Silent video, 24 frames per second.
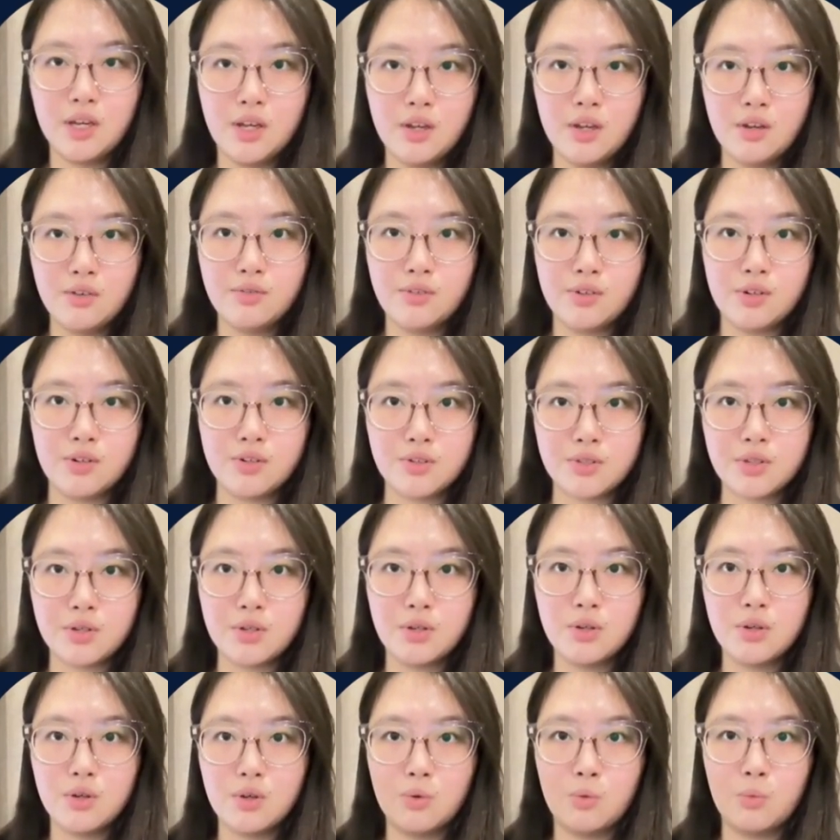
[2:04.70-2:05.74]
First,
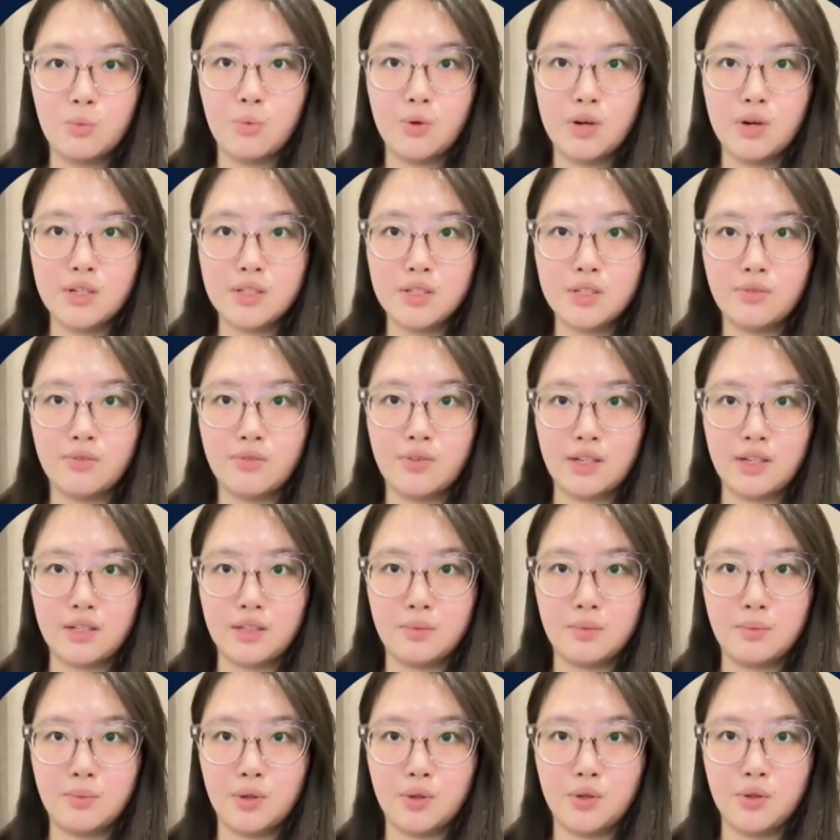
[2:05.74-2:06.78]
what
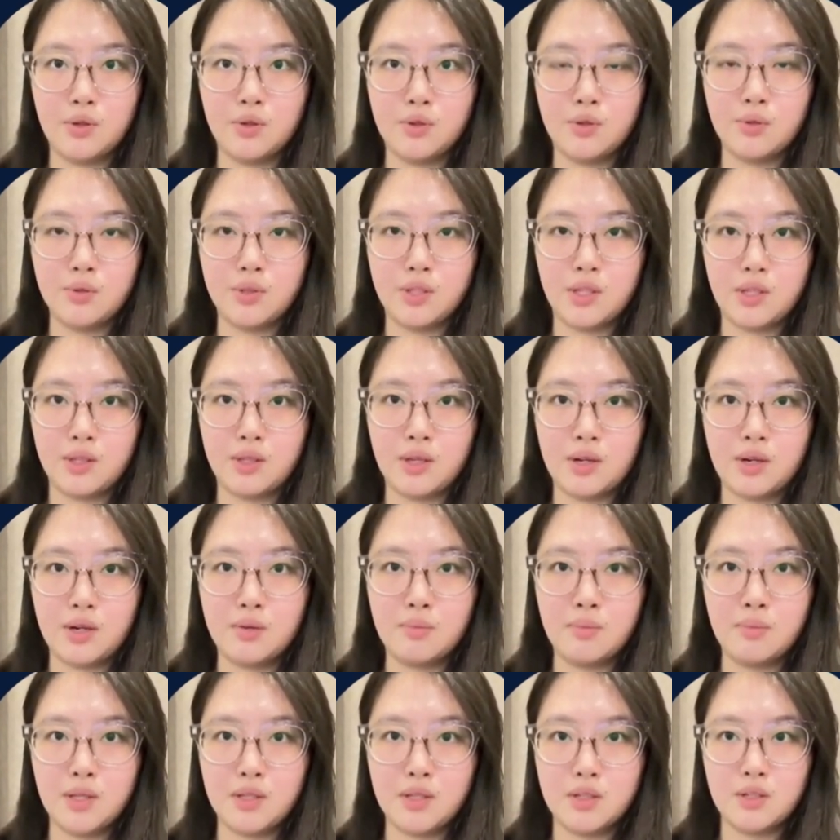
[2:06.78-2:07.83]
factors
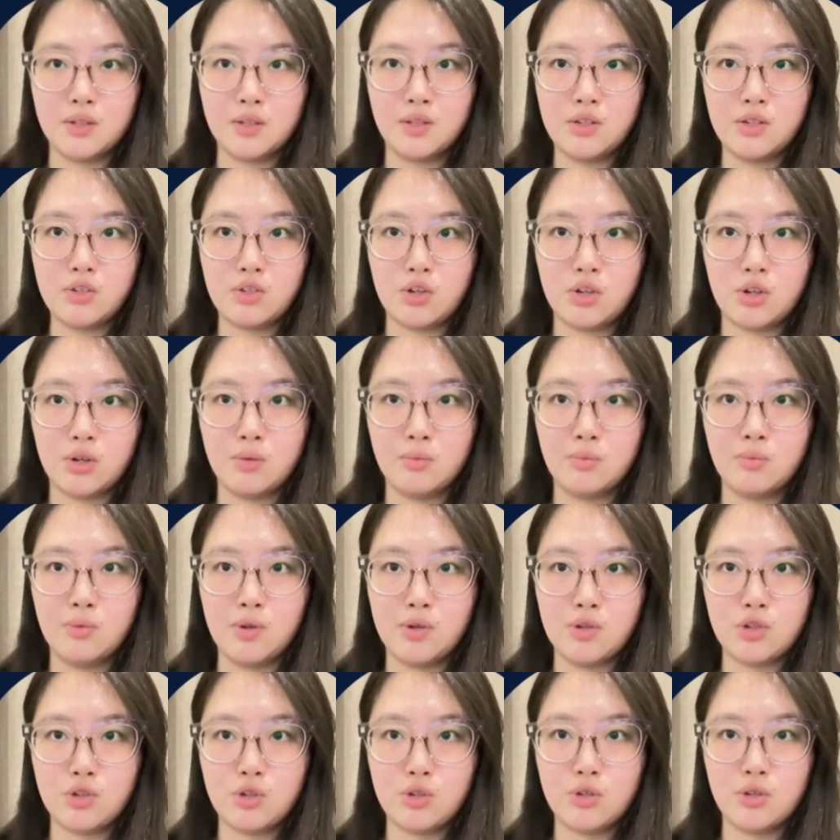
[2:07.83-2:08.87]
determine the digital
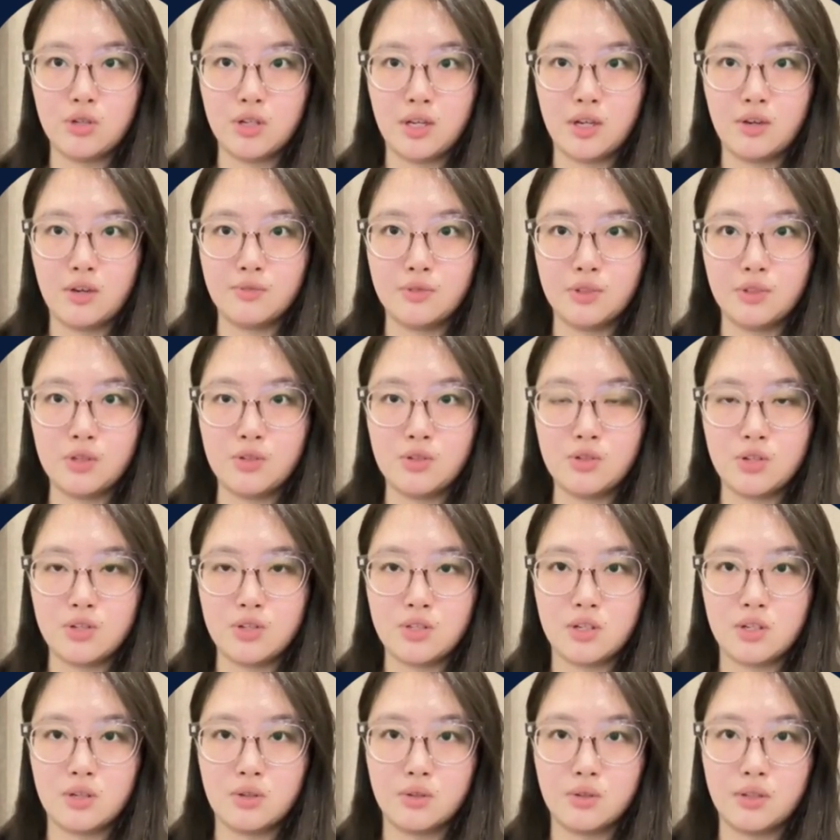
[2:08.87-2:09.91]
maturity of
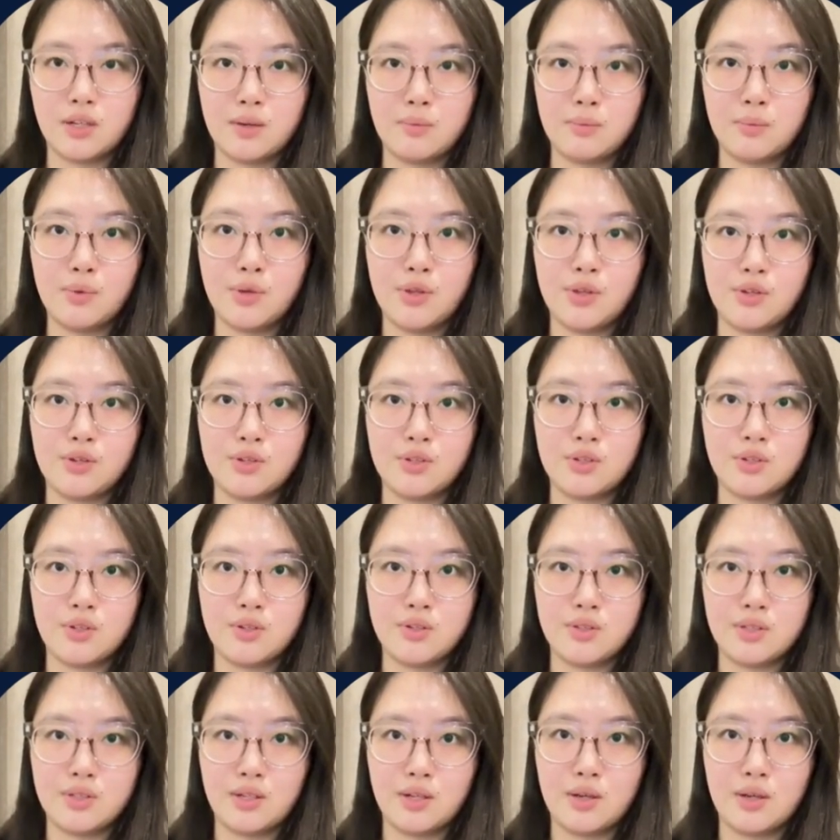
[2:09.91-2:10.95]
logistical
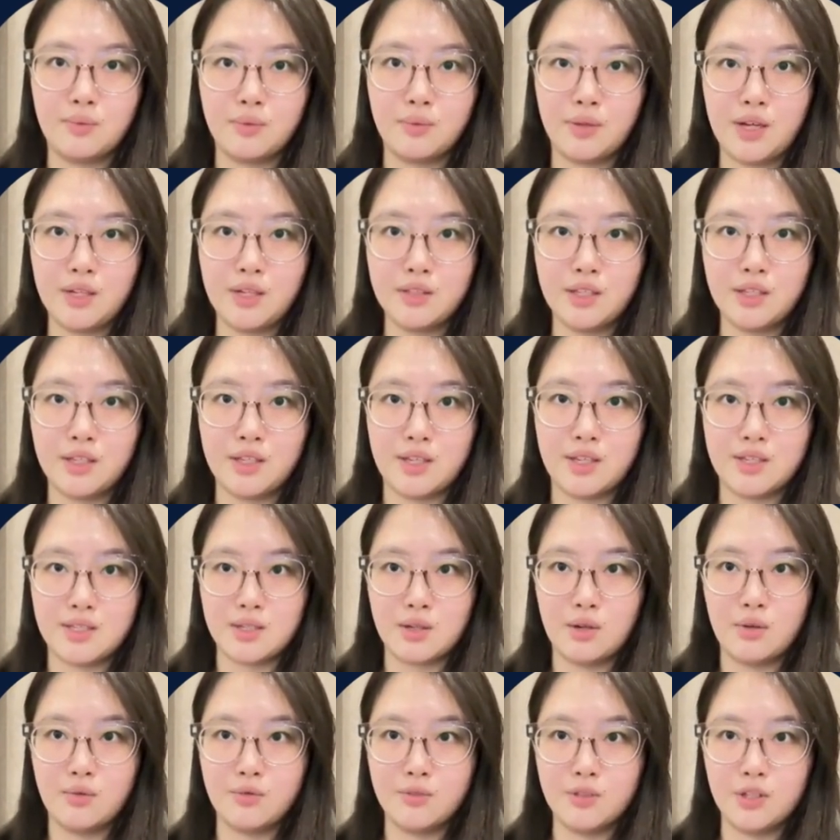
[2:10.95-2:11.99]
competencies on context
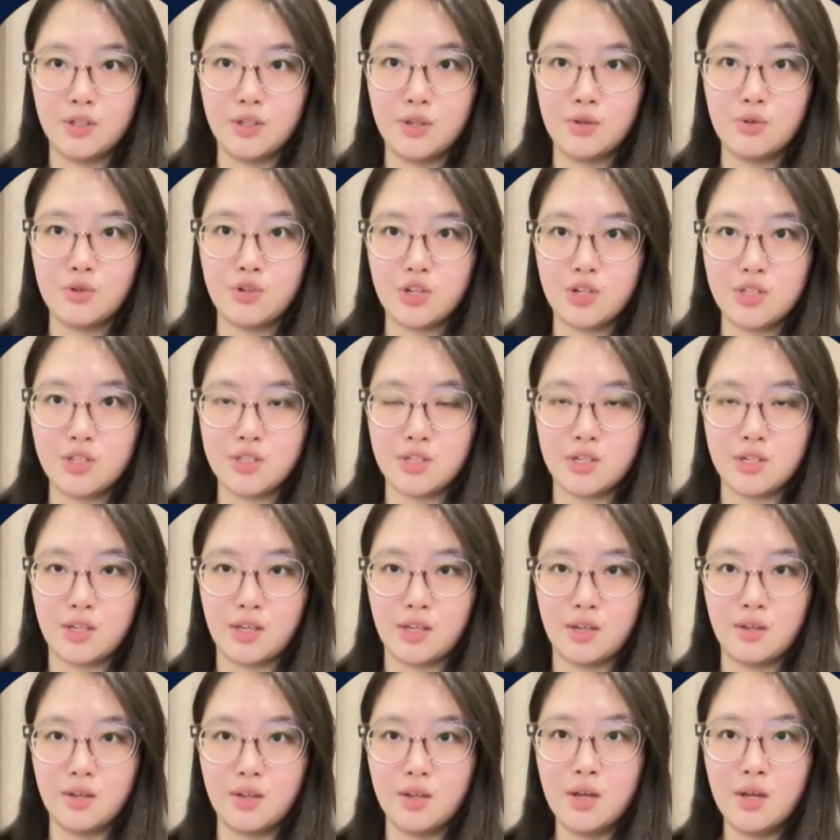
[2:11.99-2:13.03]
of the
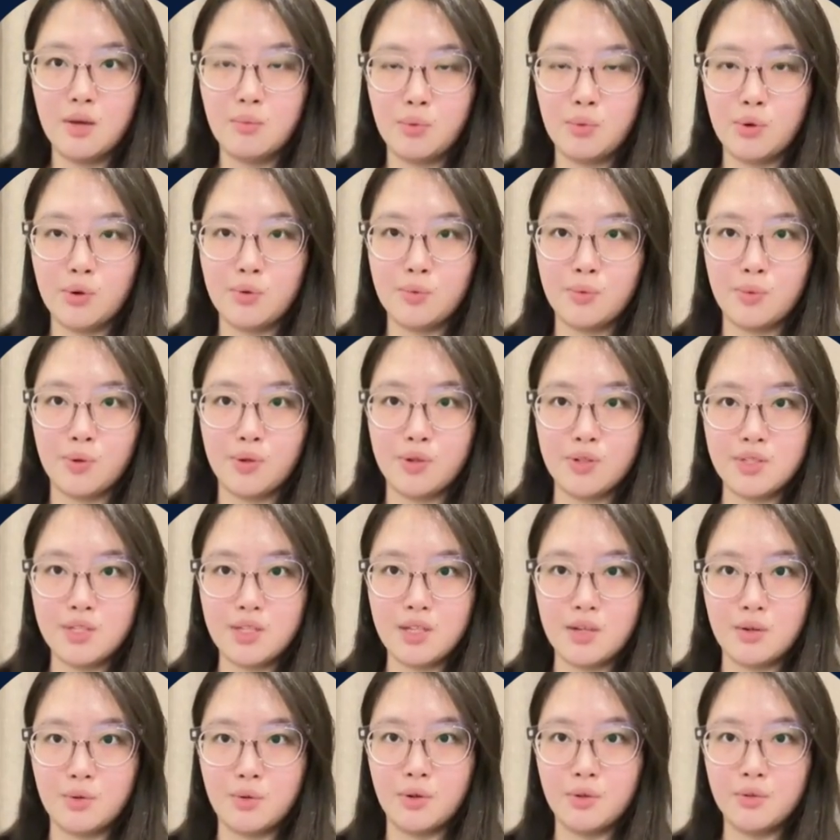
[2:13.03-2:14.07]
logistic
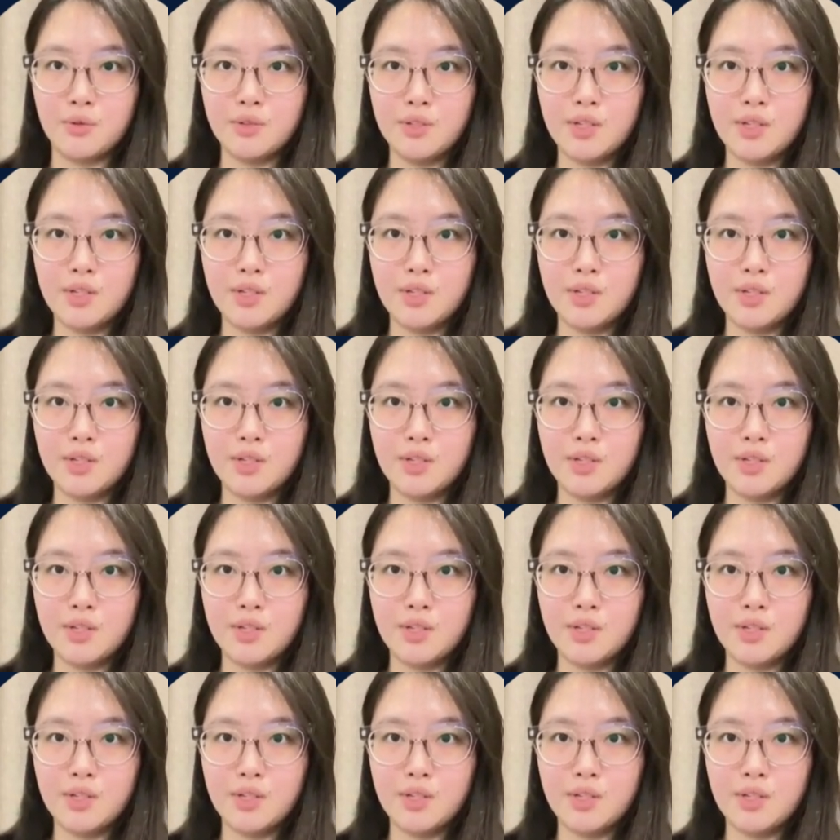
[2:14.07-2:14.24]
4.0?